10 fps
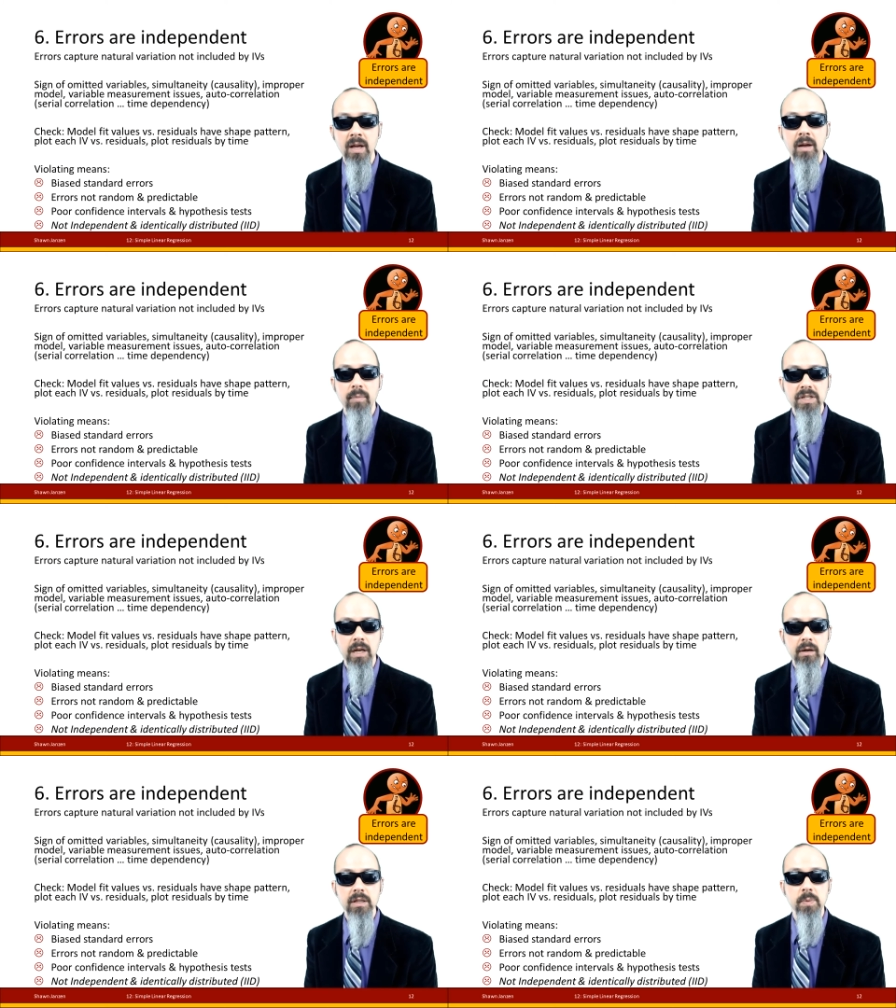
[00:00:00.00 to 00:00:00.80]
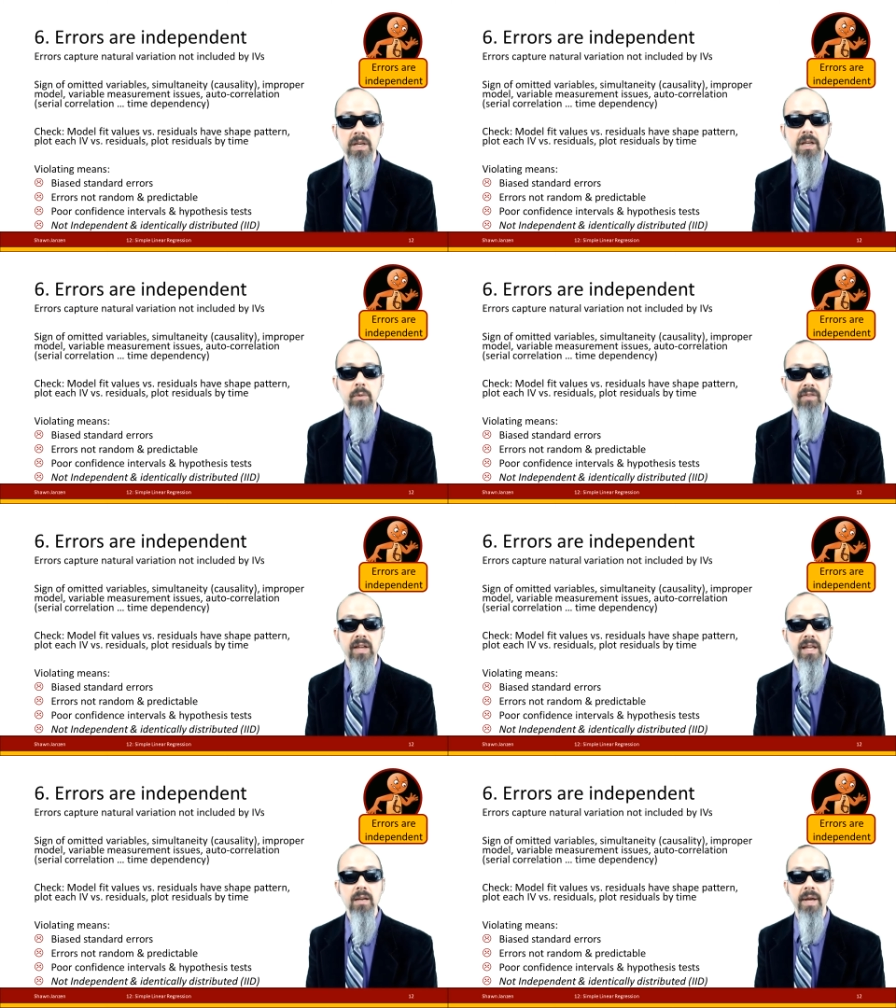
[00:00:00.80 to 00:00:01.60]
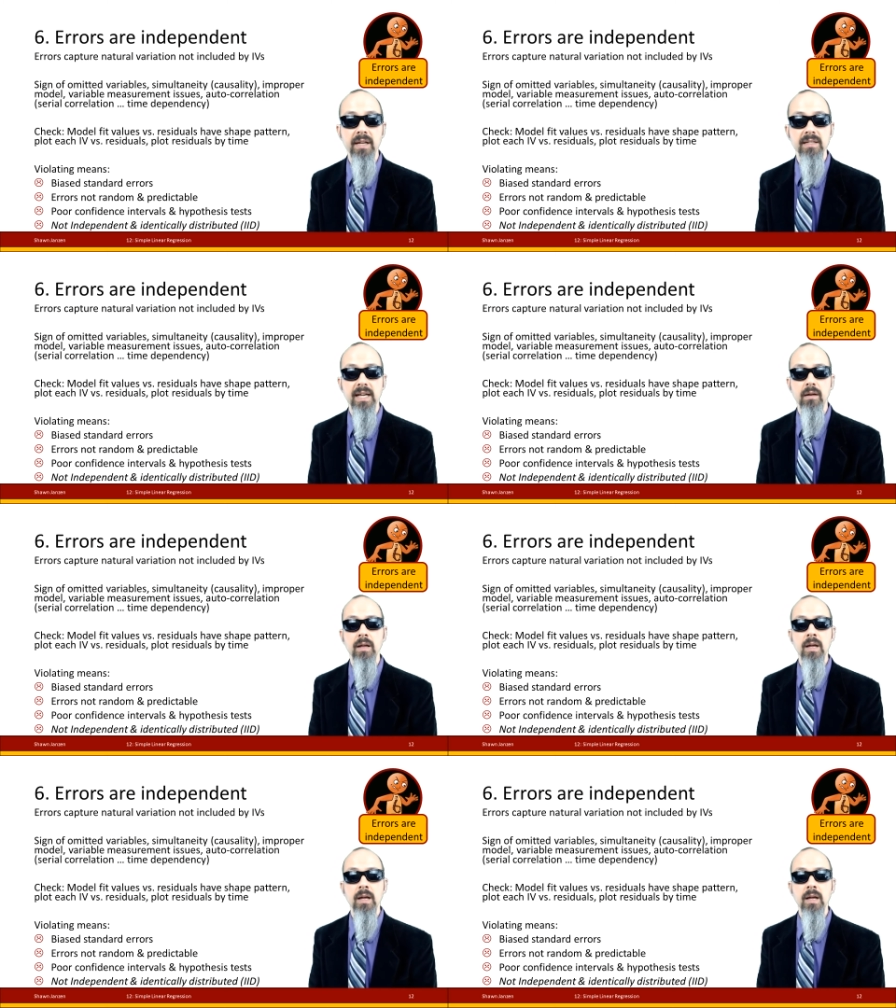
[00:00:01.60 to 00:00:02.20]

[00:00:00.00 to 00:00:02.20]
But generally speaking, you want to have independent data.